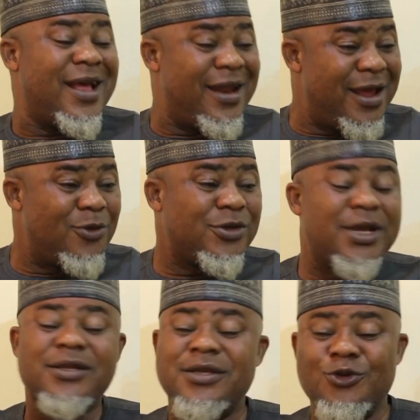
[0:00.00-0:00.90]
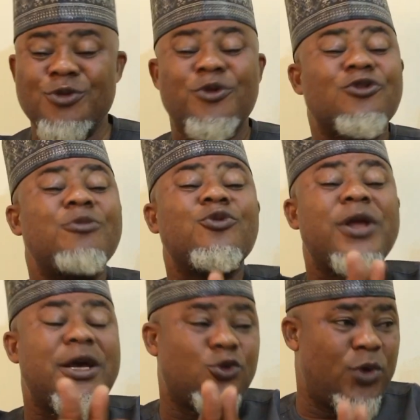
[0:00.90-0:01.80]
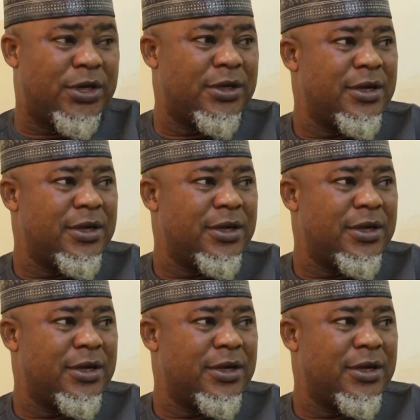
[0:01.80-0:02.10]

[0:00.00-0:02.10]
NLC and TUC must come together as one.